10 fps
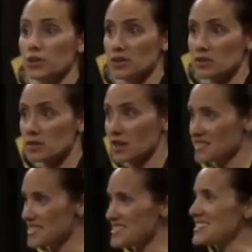you can
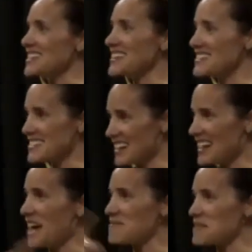start to see the
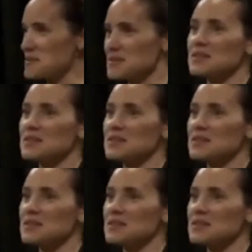dynamic